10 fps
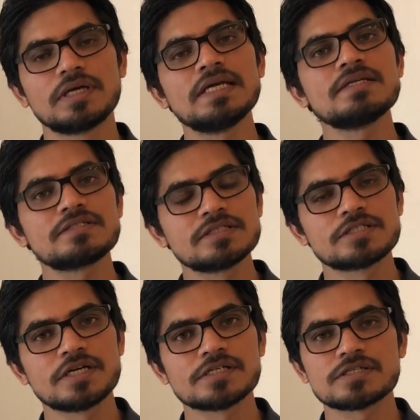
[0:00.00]
In
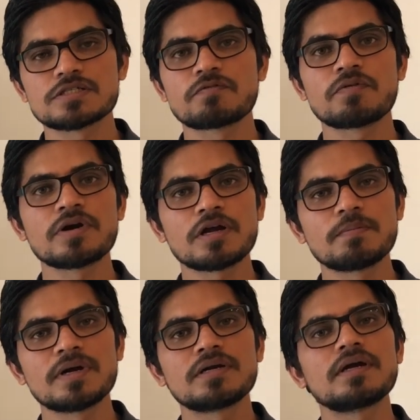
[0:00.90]
such cases, we
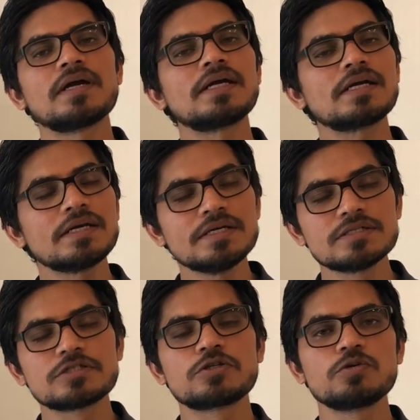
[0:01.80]
recommend at
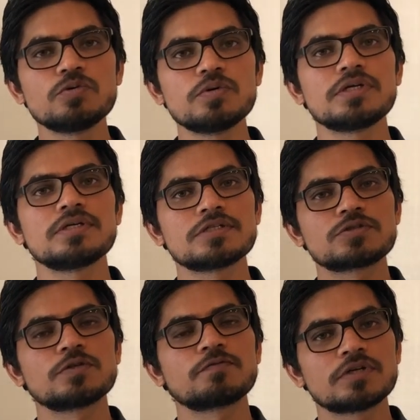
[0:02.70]
least 2
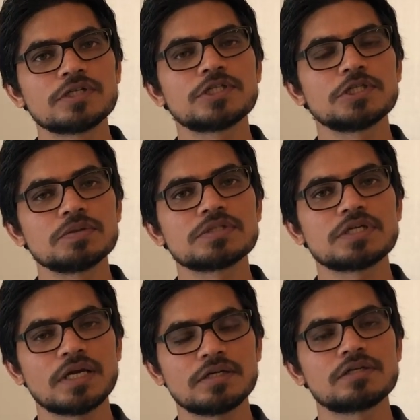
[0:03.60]
years of continuous
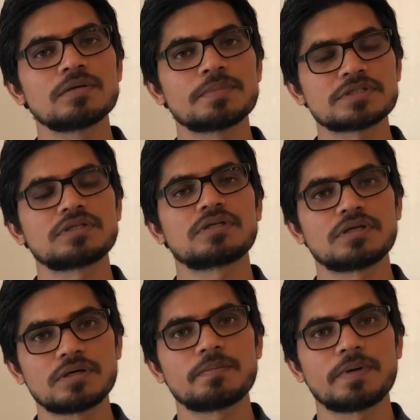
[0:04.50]
antidepressant
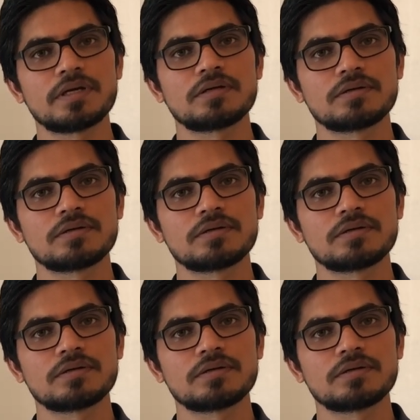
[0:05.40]
therapy.